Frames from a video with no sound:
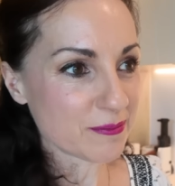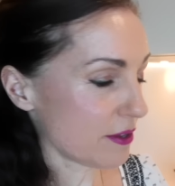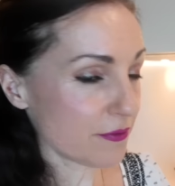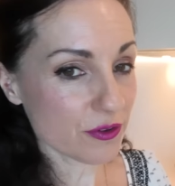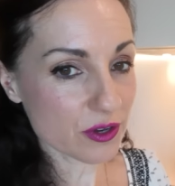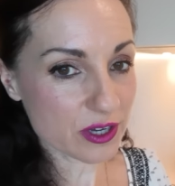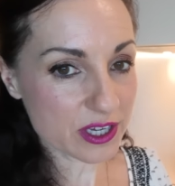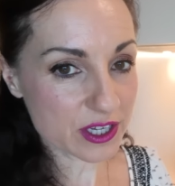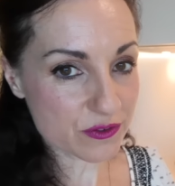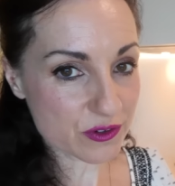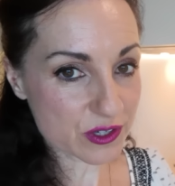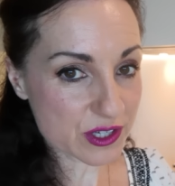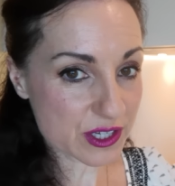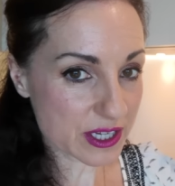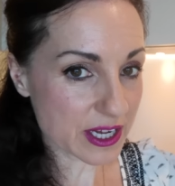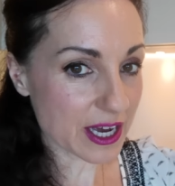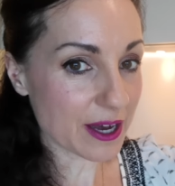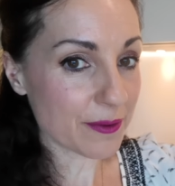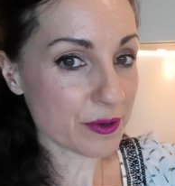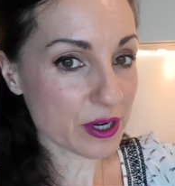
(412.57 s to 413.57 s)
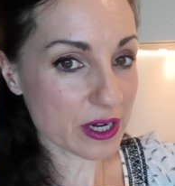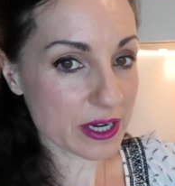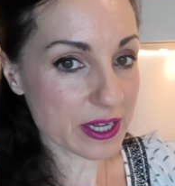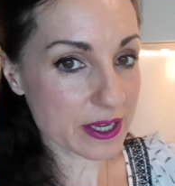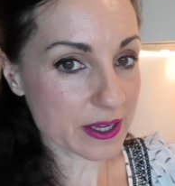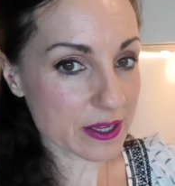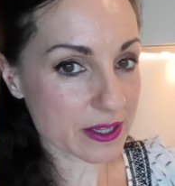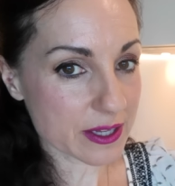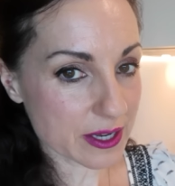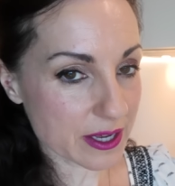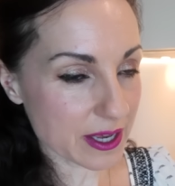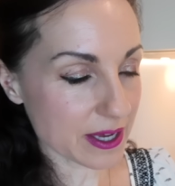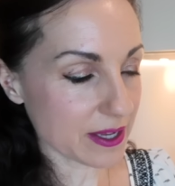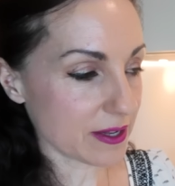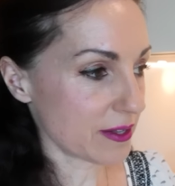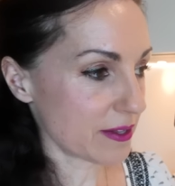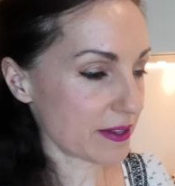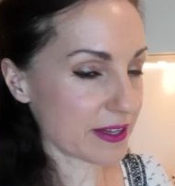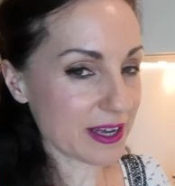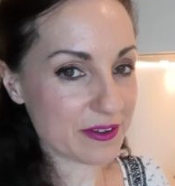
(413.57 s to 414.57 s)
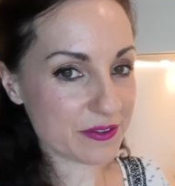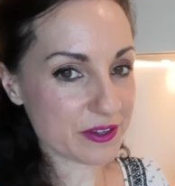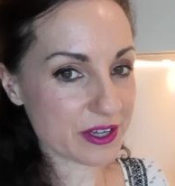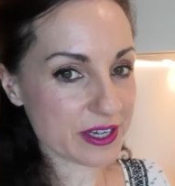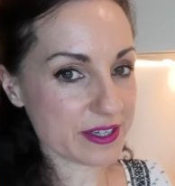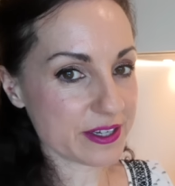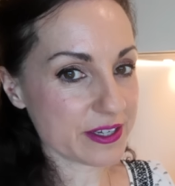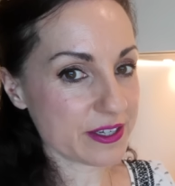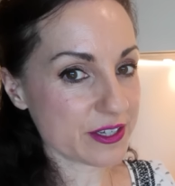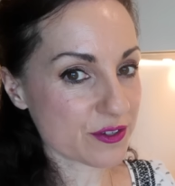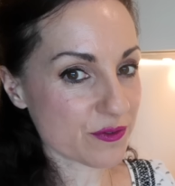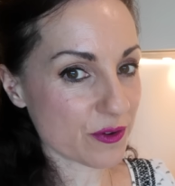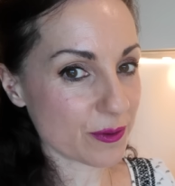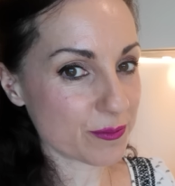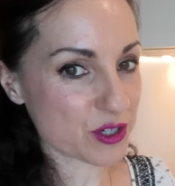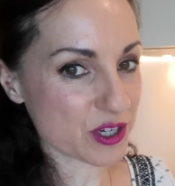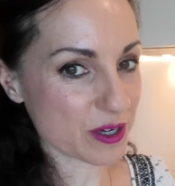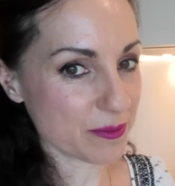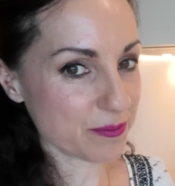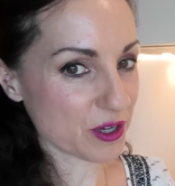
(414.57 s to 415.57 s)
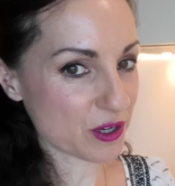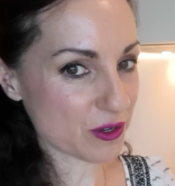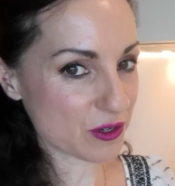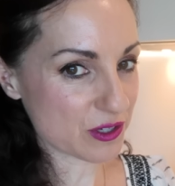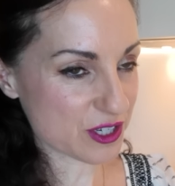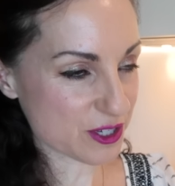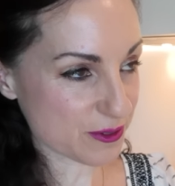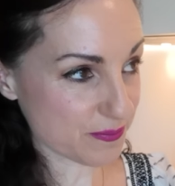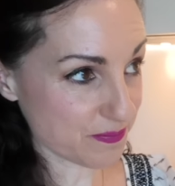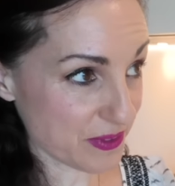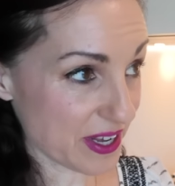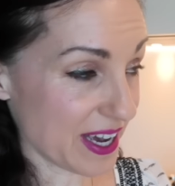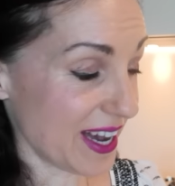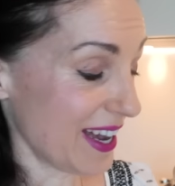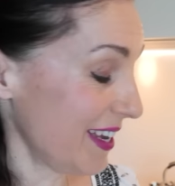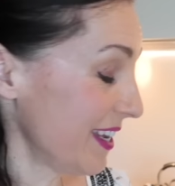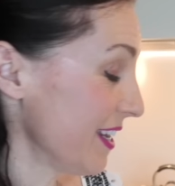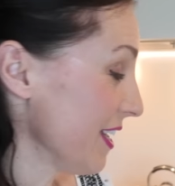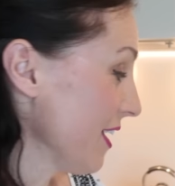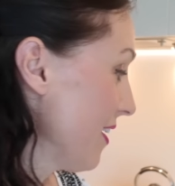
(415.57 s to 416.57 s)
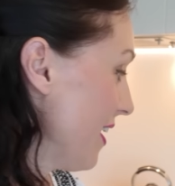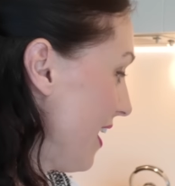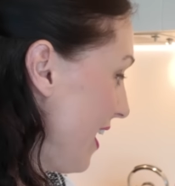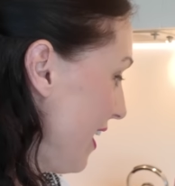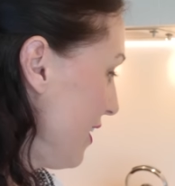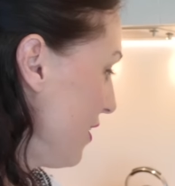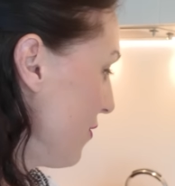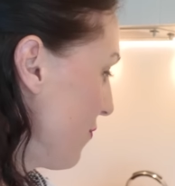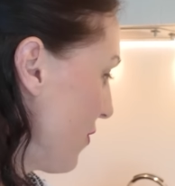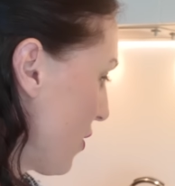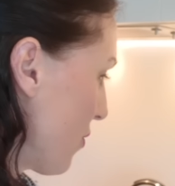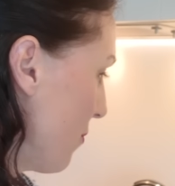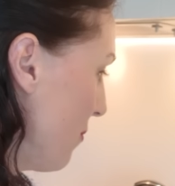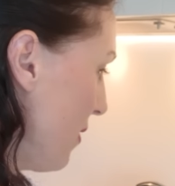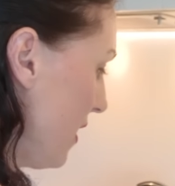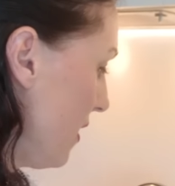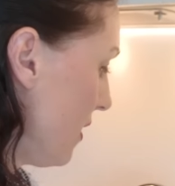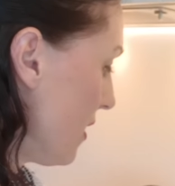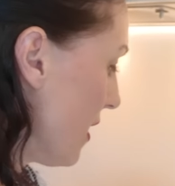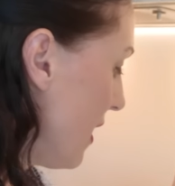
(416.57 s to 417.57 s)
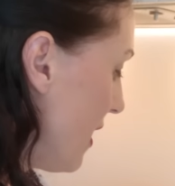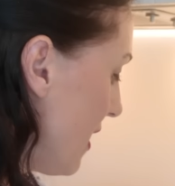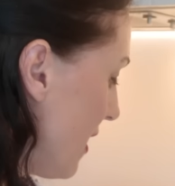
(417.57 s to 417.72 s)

If you're interested, I will link it again down there in the description because highly, highly recommend it.